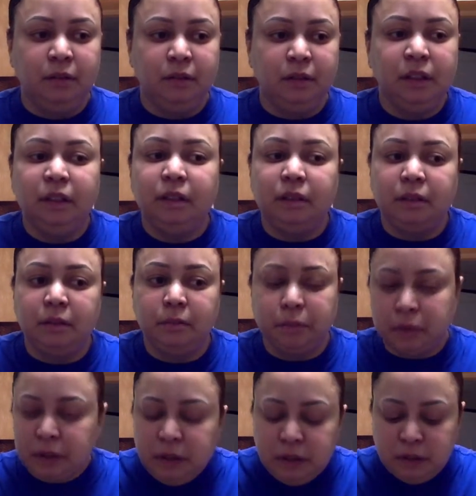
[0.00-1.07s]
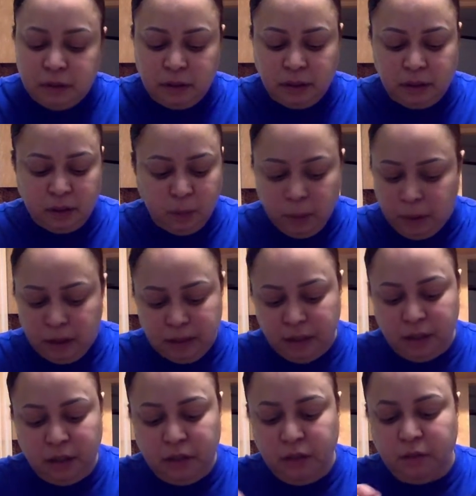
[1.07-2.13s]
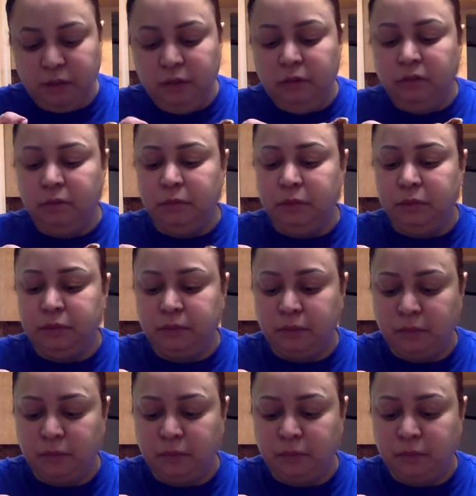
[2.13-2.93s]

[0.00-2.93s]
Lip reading: Sis, breathe. Like, nobody's taking your food from you.